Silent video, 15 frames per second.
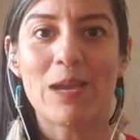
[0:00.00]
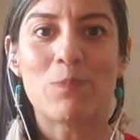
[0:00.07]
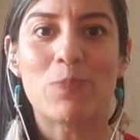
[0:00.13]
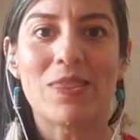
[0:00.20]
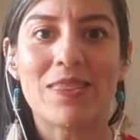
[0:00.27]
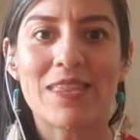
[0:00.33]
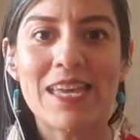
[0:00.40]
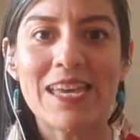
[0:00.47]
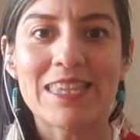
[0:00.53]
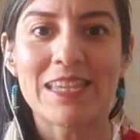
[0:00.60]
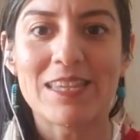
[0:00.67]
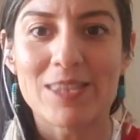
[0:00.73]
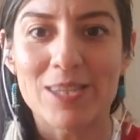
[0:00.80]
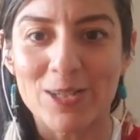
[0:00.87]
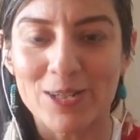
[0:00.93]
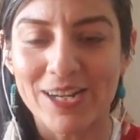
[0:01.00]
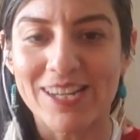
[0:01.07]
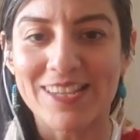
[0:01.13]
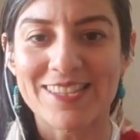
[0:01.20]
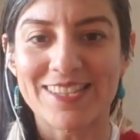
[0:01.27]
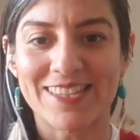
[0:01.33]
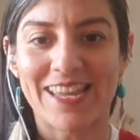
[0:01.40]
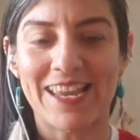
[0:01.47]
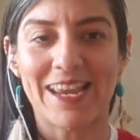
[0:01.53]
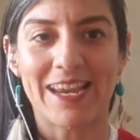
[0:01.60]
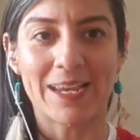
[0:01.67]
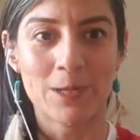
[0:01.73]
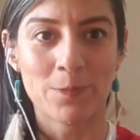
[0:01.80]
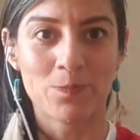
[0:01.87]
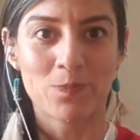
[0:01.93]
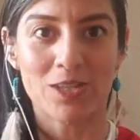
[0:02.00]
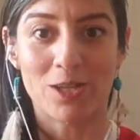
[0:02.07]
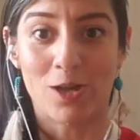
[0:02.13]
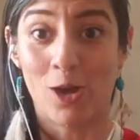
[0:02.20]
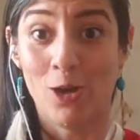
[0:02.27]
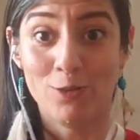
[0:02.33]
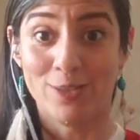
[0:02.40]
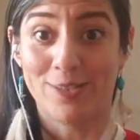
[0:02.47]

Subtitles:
But then there is like, all of a